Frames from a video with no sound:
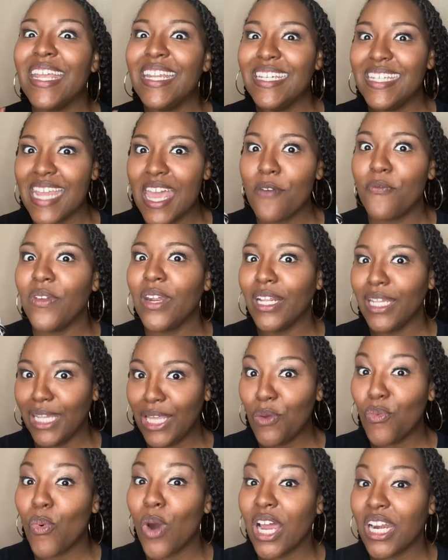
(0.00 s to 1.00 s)
Definitely
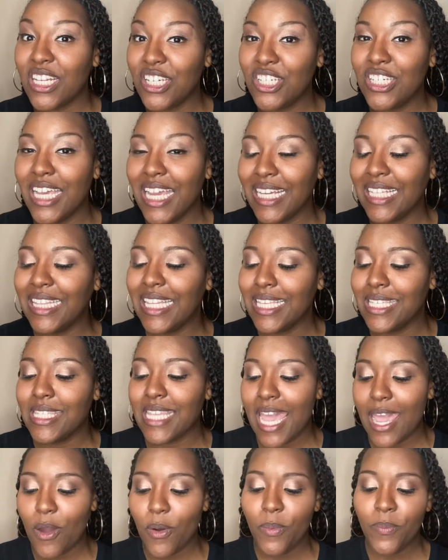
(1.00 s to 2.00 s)
want to check this out.